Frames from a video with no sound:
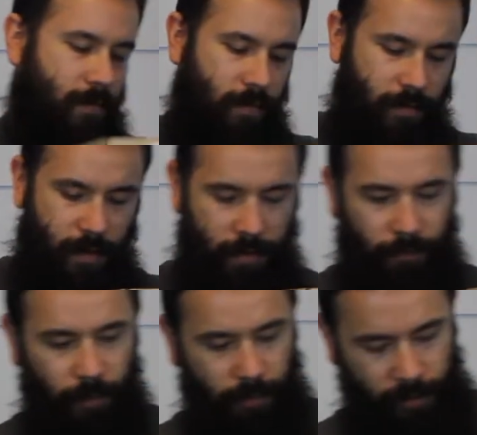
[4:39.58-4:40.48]
I have a
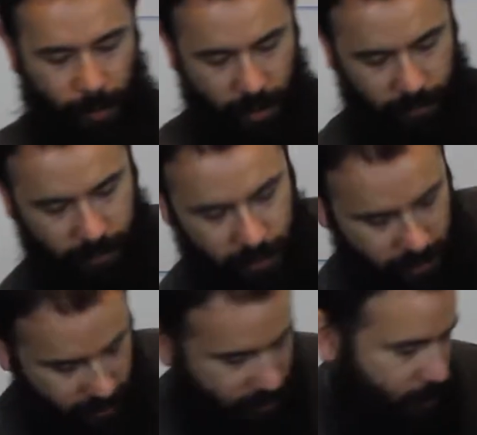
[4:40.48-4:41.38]
feeling this pile's going to
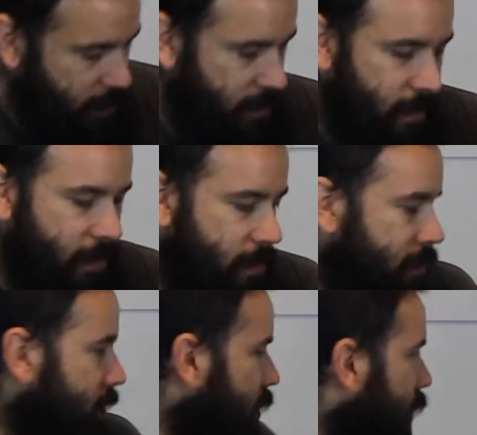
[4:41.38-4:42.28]
get kind of big.
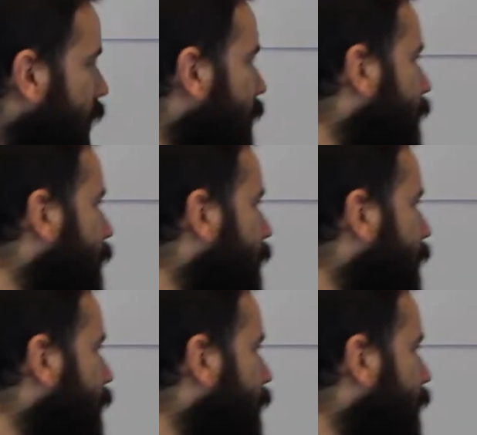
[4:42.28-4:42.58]
Alright.